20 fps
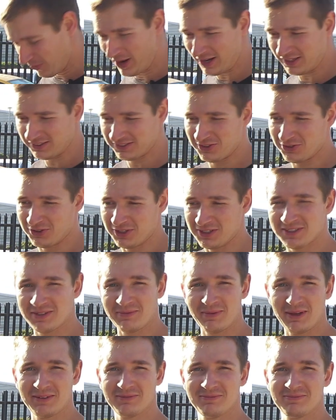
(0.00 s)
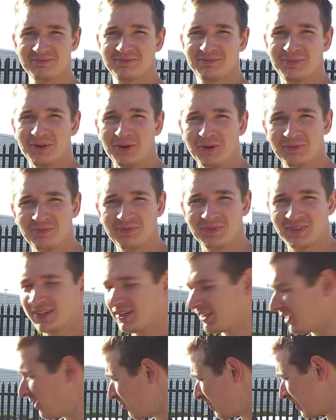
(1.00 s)
why he's done it to me, but
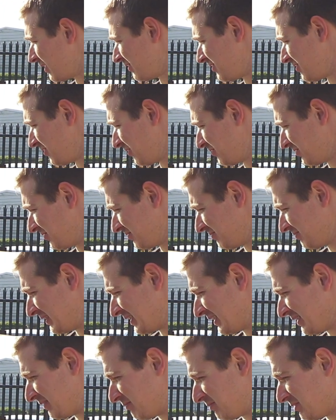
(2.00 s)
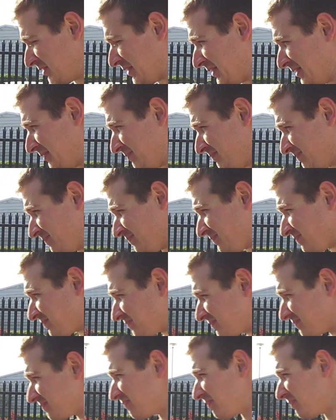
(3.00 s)
he always does. So
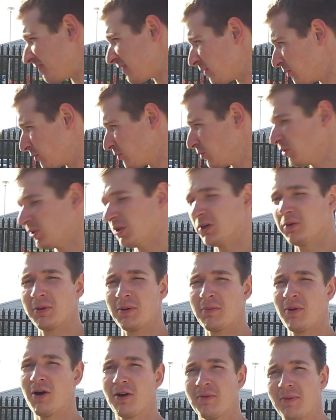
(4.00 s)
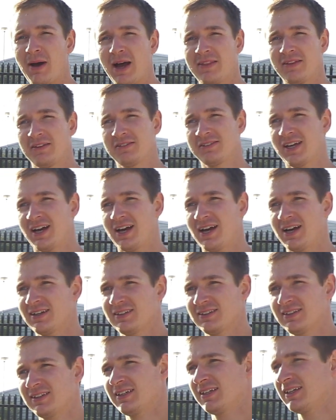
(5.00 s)
we'll do a little bit more about this car
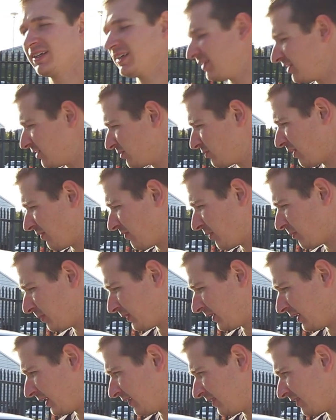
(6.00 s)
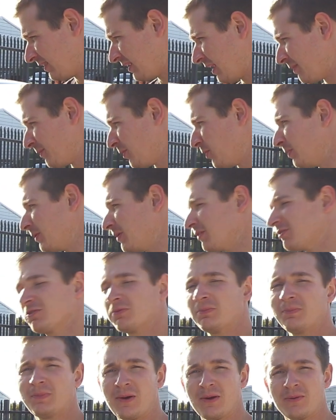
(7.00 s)
as we have a play. I'm hoping at
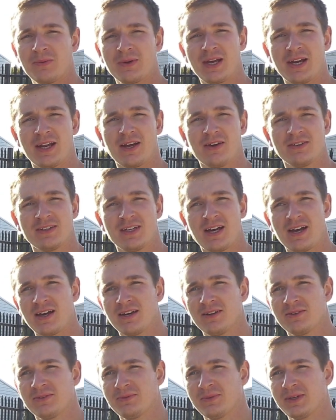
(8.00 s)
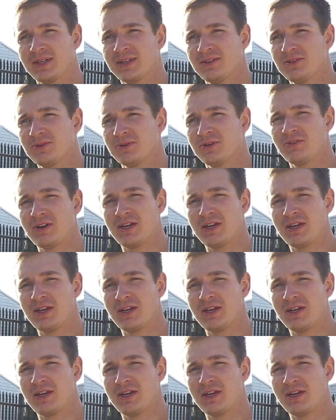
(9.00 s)
some point we get it on dyno and we can do a